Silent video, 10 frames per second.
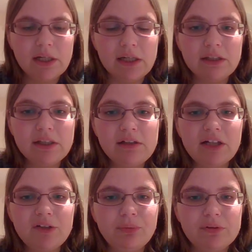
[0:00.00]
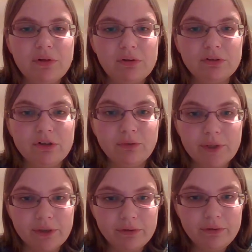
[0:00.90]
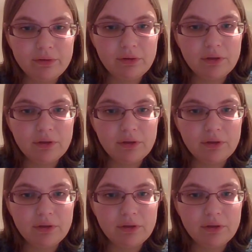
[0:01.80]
And that class was called Careers.